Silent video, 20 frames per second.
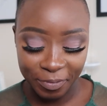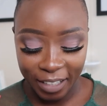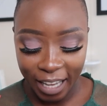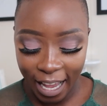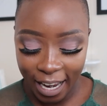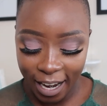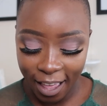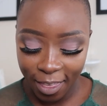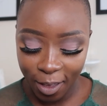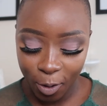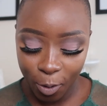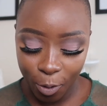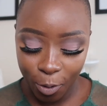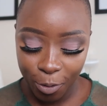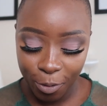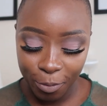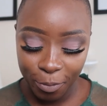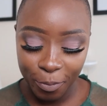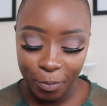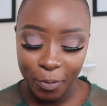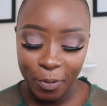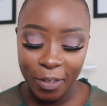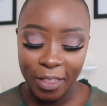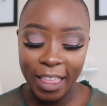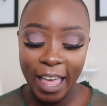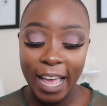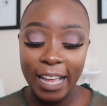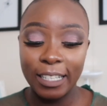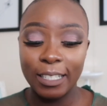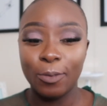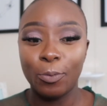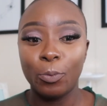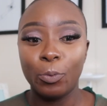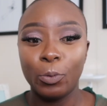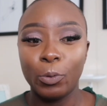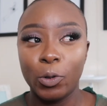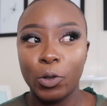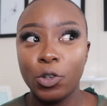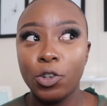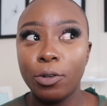another goal that
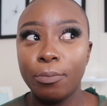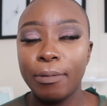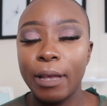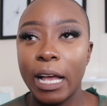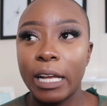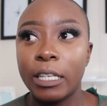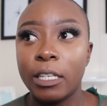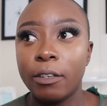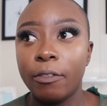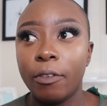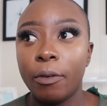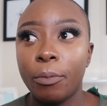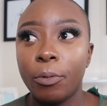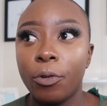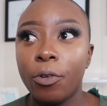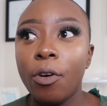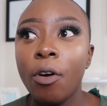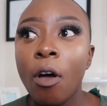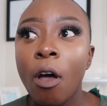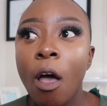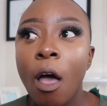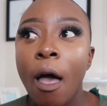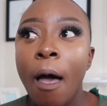should be achievable.